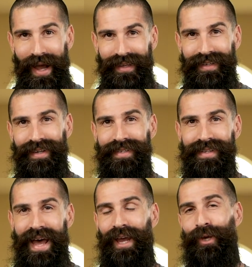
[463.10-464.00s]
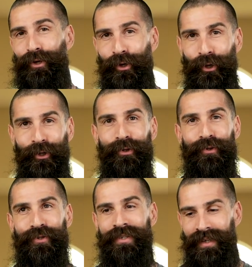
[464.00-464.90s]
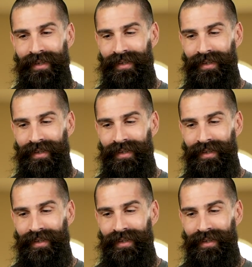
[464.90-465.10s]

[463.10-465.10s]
I guess that concludes